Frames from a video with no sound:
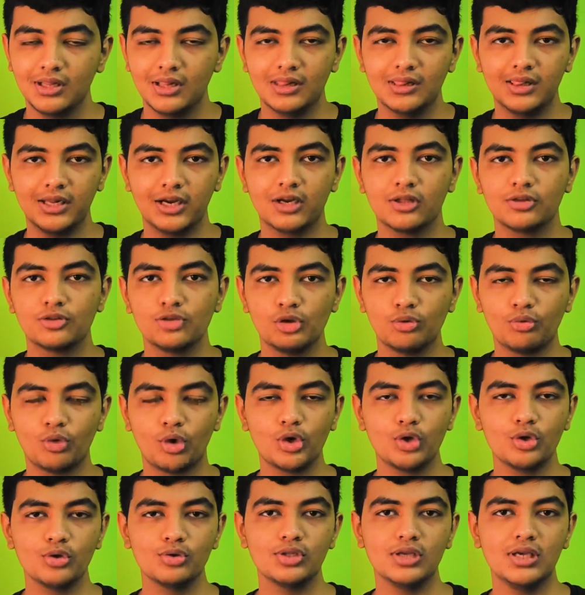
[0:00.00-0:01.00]
Let us know
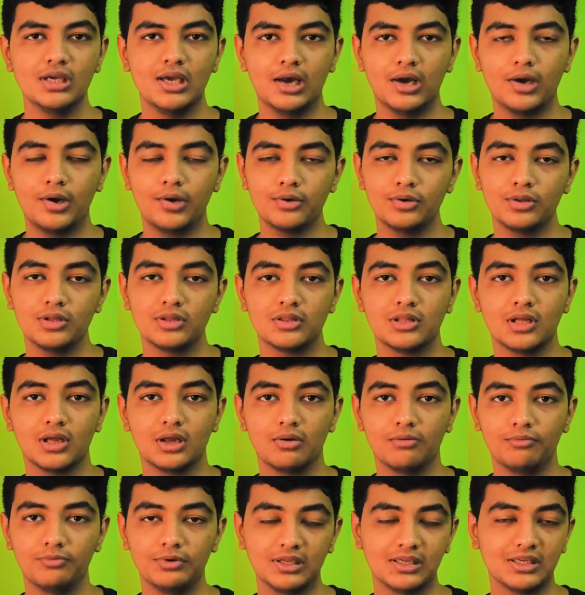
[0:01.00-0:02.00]
what do you think about this
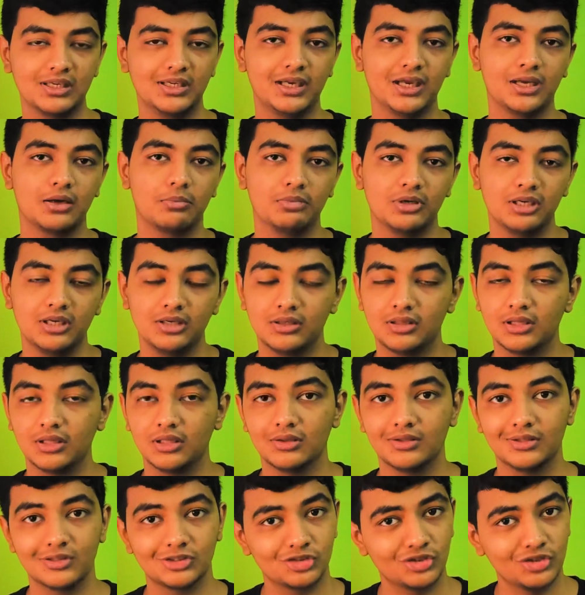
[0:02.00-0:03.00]
weekly tech updates
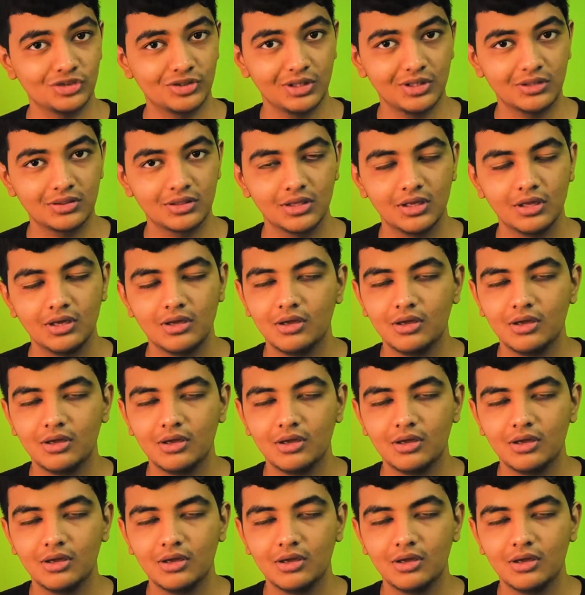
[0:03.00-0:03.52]
66.